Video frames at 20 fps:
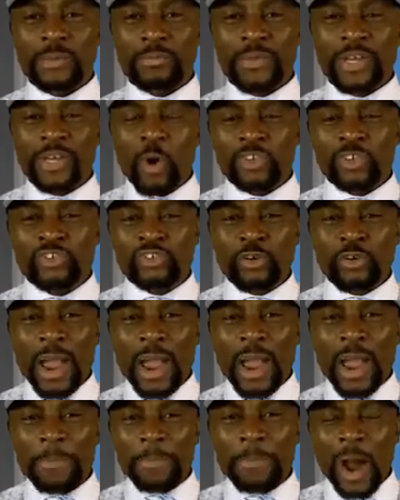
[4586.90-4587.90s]
The world be
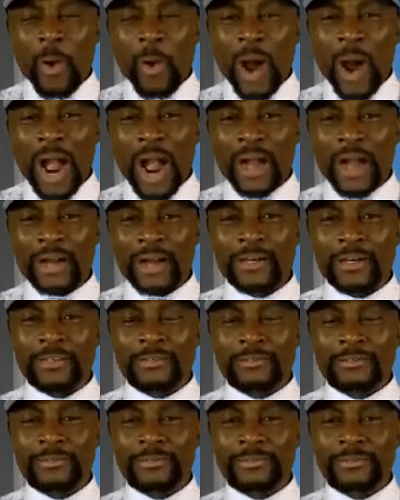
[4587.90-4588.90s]
controlled by power.
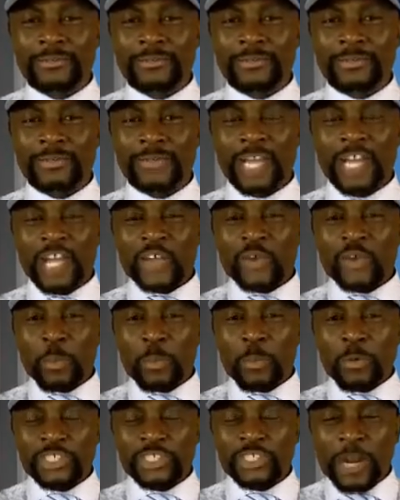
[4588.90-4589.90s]

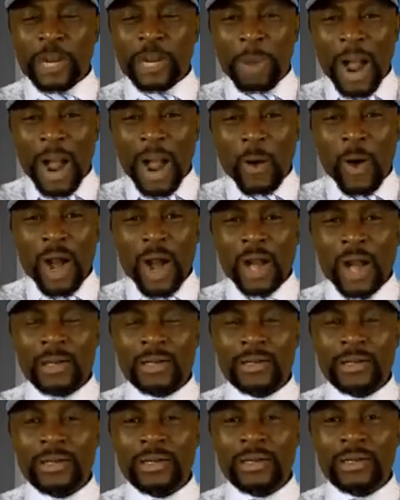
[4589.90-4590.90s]
You project
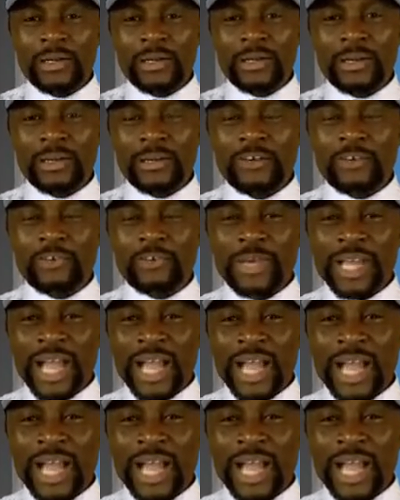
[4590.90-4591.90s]
power,
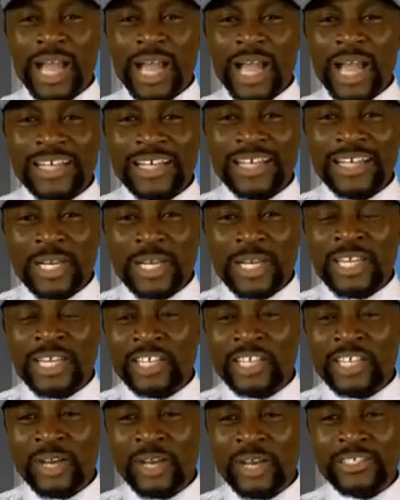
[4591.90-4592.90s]
you become a partner
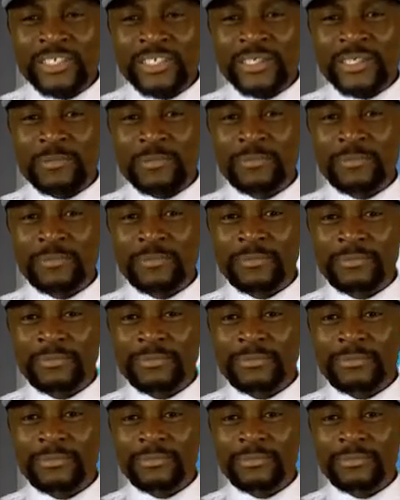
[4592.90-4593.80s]
to the international system.